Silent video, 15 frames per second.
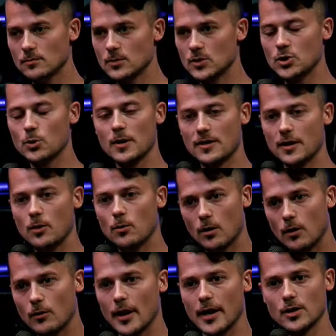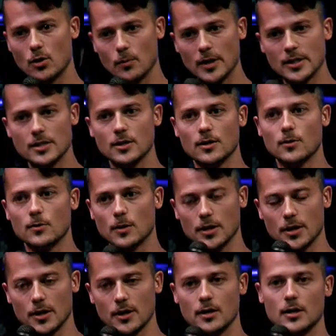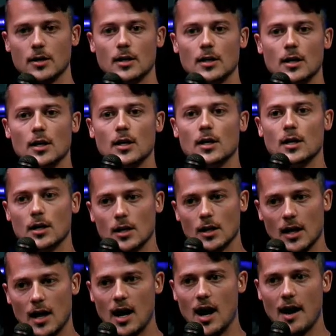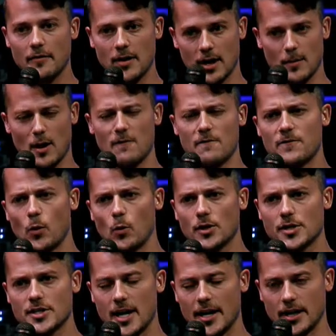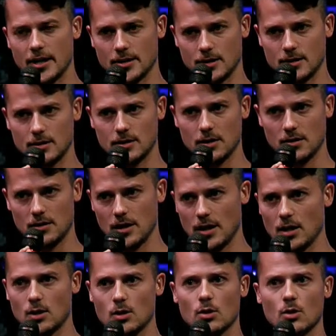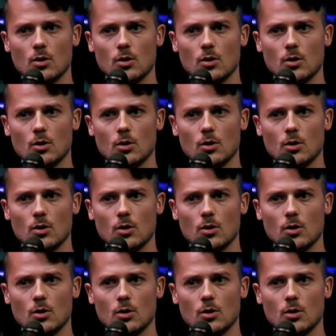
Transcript: So we think we're all right, no big deal, we're good. I've got about four seconds to think